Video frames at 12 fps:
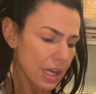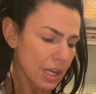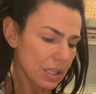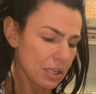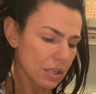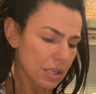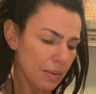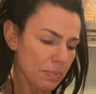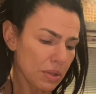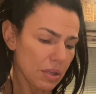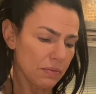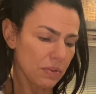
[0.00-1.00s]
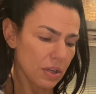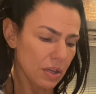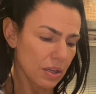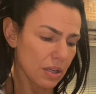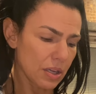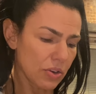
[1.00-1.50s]
I did a couple of uh,
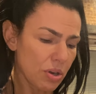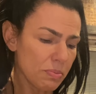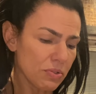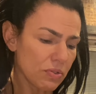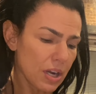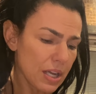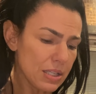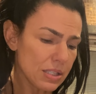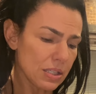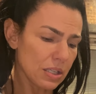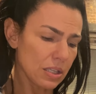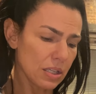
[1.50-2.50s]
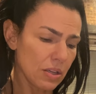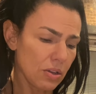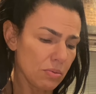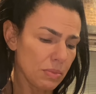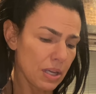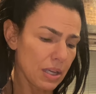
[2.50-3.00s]
cream of rice.
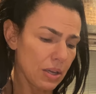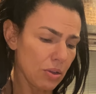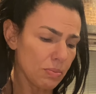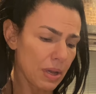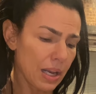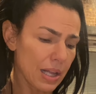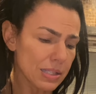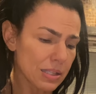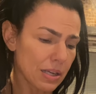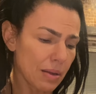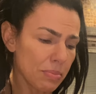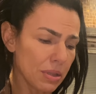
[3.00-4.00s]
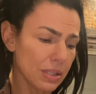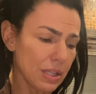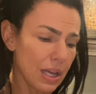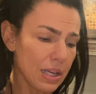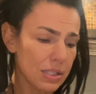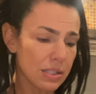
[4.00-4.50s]
Okay. On my, on my, last couple of
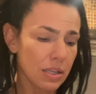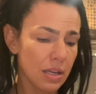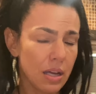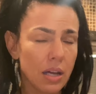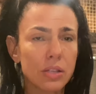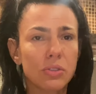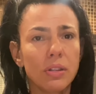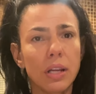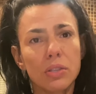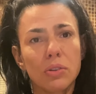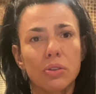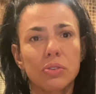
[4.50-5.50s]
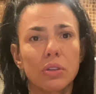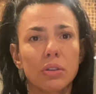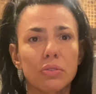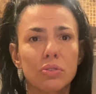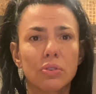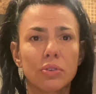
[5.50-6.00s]
days, so that's also a
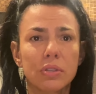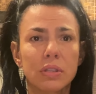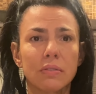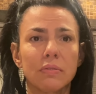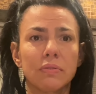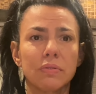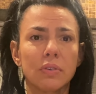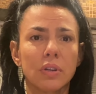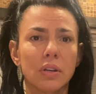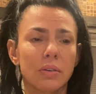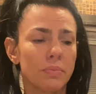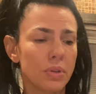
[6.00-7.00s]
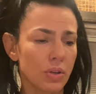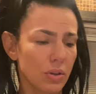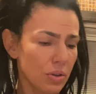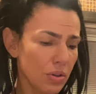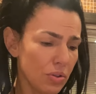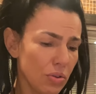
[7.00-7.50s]
good source of, uh, you know,
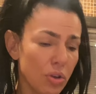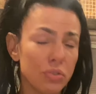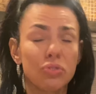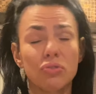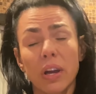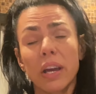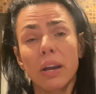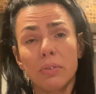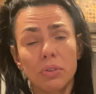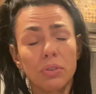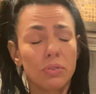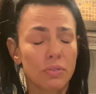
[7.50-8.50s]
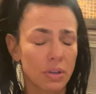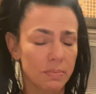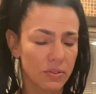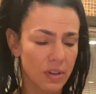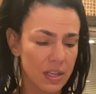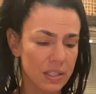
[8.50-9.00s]
on your dry out you do cream of
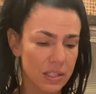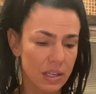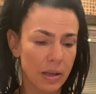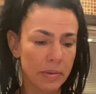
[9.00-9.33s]
rice.